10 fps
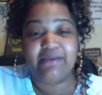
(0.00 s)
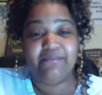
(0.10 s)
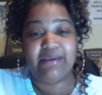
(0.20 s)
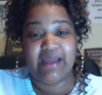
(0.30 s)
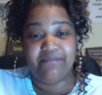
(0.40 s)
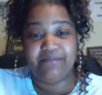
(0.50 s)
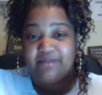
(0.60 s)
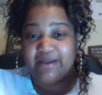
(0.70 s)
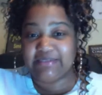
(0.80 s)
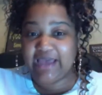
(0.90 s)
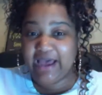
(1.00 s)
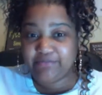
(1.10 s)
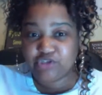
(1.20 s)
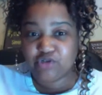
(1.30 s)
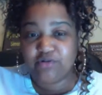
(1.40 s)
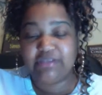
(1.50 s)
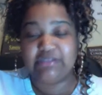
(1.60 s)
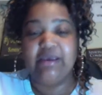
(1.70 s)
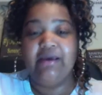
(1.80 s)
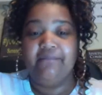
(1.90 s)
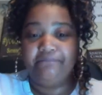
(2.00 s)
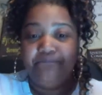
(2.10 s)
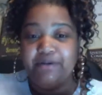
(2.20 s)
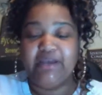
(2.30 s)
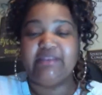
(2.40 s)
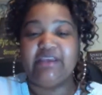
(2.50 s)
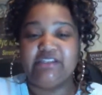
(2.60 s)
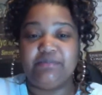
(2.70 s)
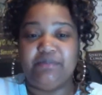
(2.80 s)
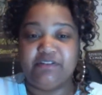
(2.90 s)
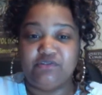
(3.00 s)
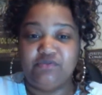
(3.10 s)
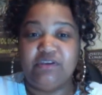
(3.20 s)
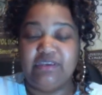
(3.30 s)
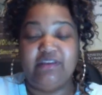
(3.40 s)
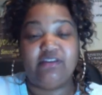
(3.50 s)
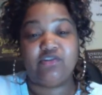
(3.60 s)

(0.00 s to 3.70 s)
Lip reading: That may not be my top choice, but that's the person who can get it.